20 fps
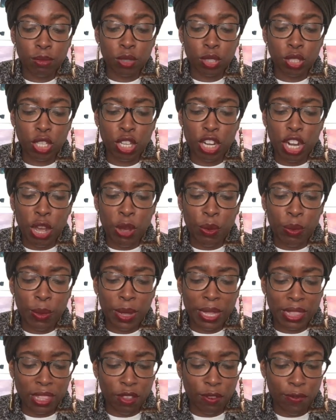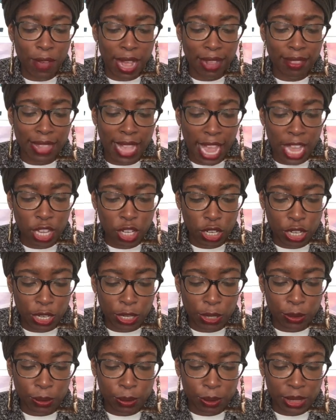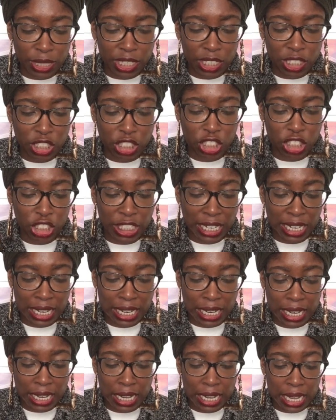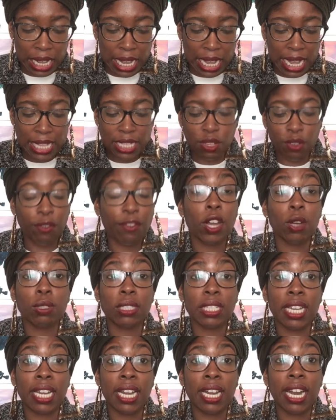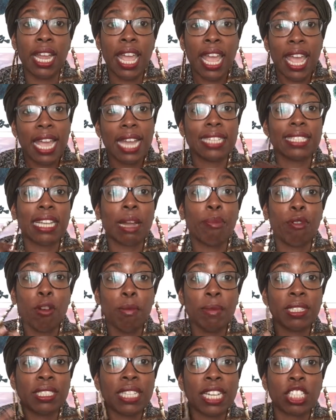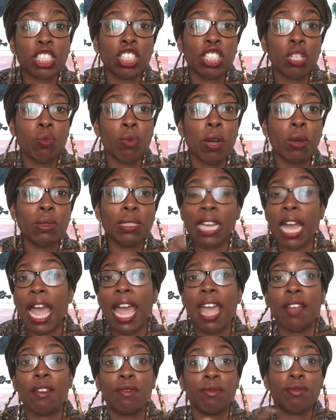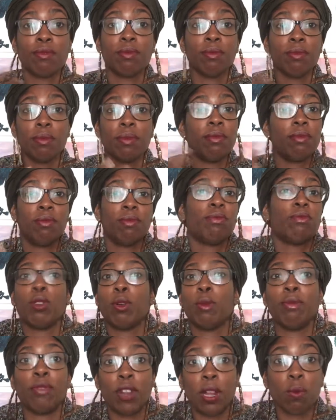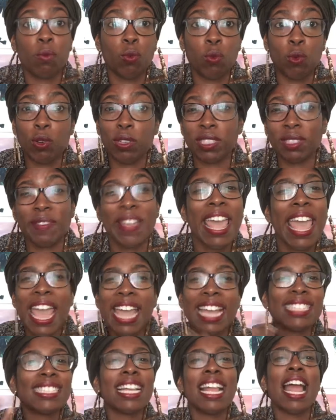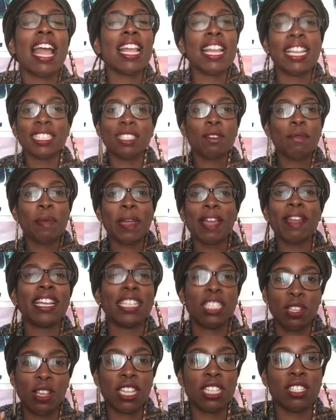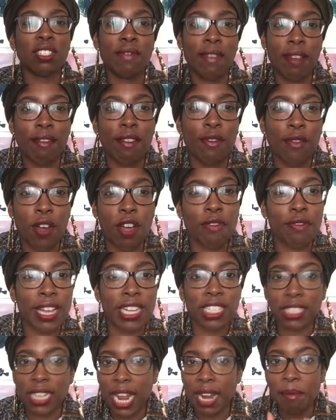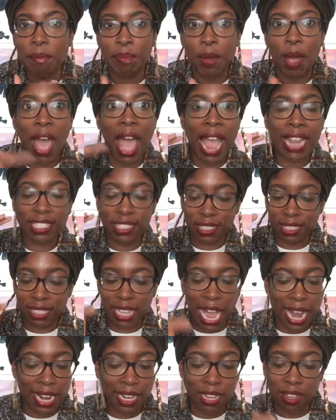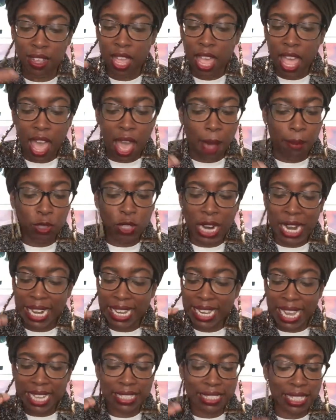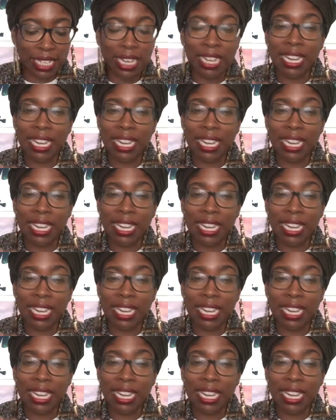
you know, the fact that, you know, she isn't floating. It's that promise that she won't die from flood water or something. It's very far-fetched, but I just kind of, I'm trying to get to the